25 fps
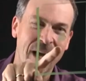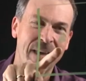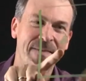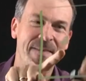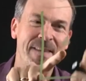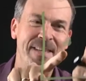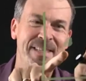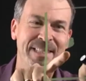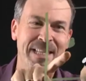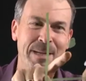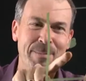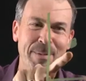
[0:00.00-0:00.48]

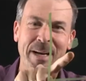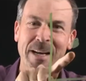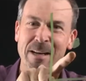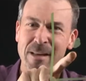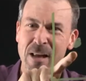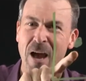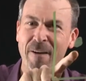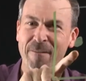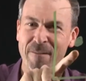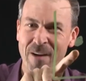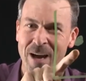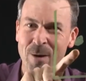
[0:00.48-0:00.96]
There's something in
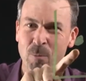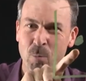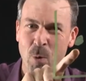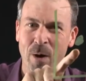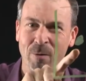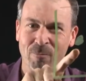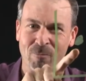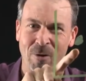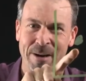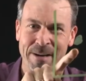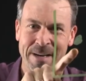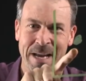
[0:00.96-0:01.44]
life I
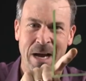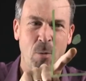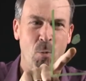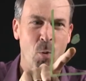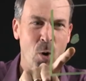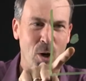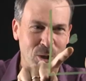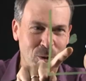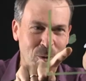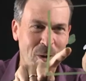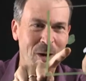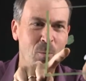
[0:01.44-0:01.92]
want right now.
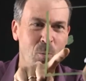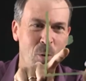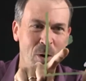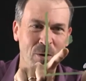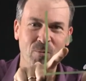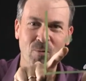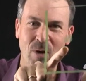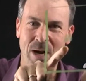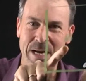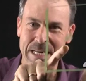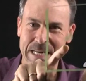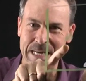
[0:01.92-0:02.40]
What do I
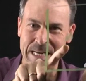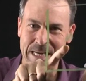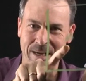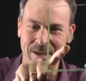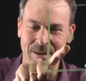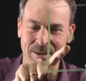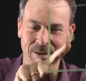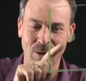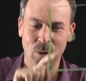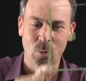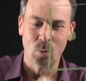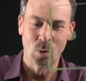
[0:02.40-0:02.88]
want right
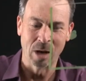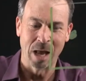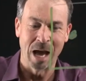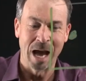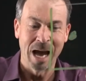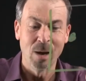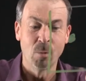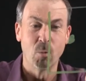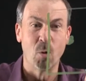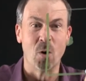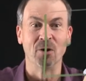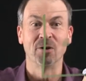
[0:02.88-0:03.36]
here? Well,
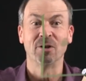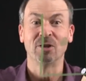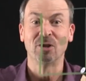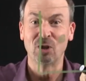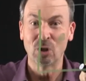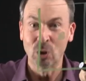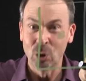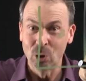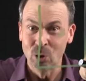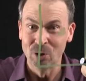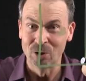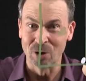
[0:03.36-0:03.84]
I want
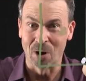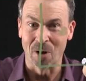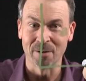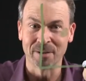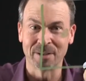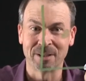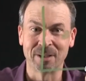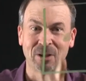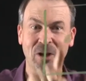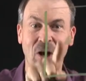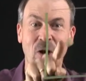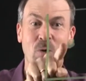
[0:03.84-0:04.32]
two
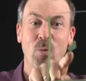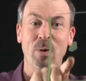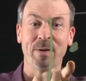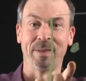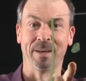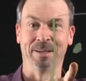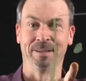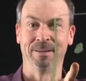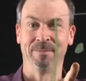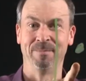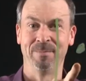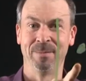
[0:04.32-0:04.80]
dots to go with
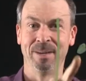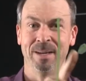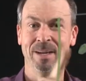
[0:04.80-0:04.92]
it.